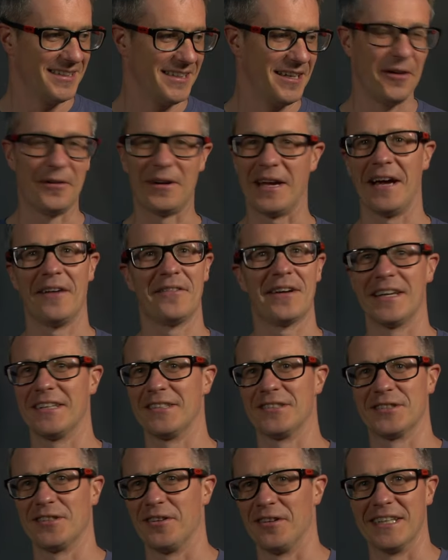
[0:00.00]
Okay, I've kind of
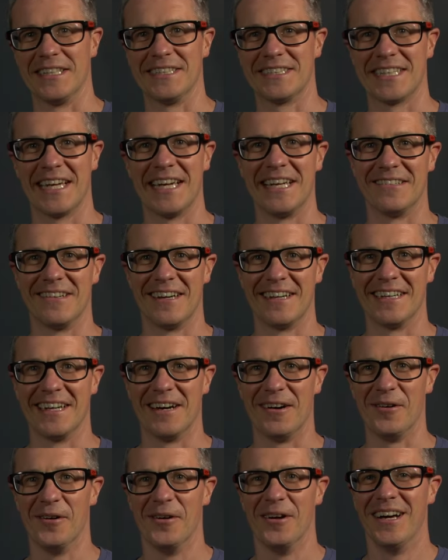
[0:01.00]
just gone insane right
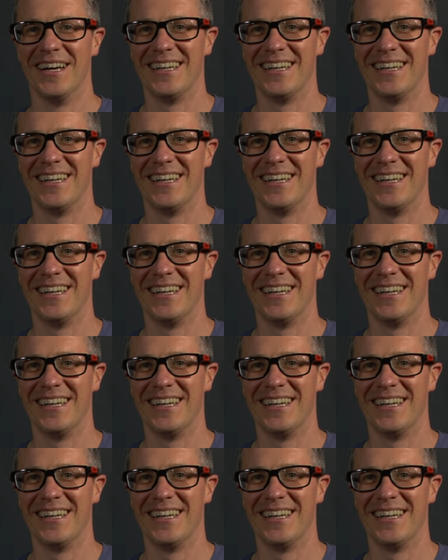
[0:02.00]
now.